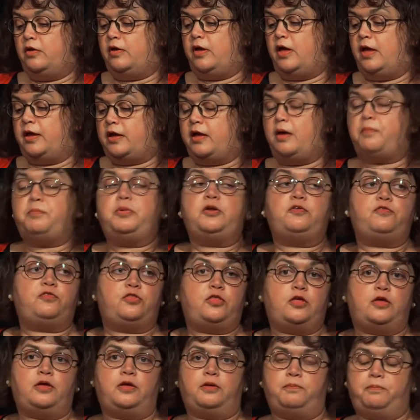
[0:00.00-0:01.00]
a couple of
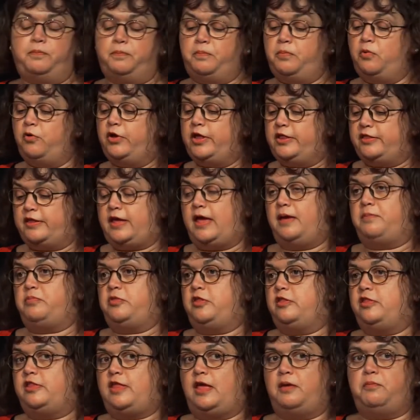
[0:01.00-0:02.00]
the boys came
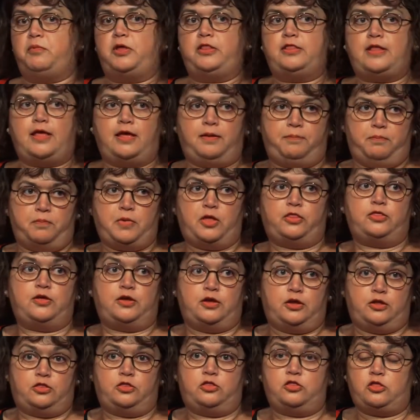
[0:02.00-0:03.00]
to stay when their mother
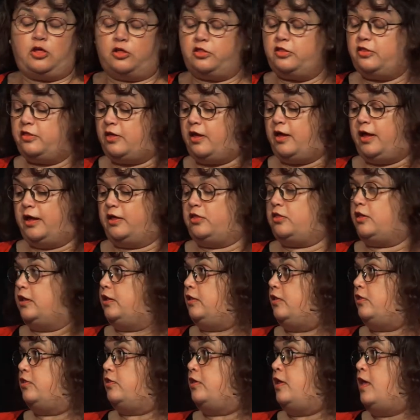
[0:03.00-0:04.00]
had just died
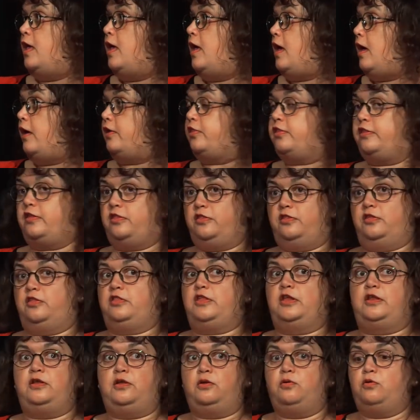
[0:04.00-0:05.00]
and her
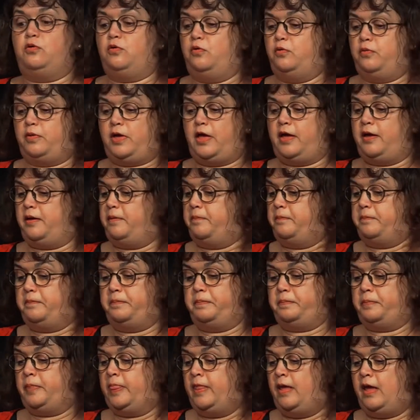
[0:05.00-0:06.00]
sisters-in-law
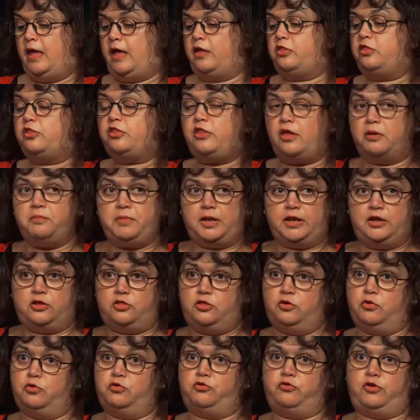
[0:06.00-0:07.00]
um, had so many
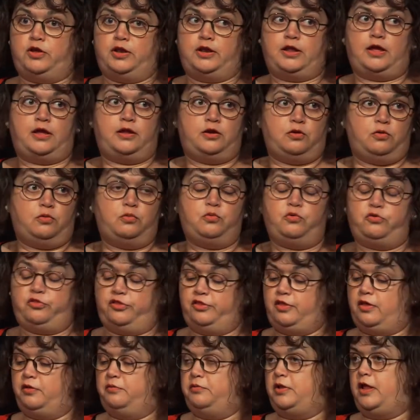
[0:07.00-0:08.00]
children and also,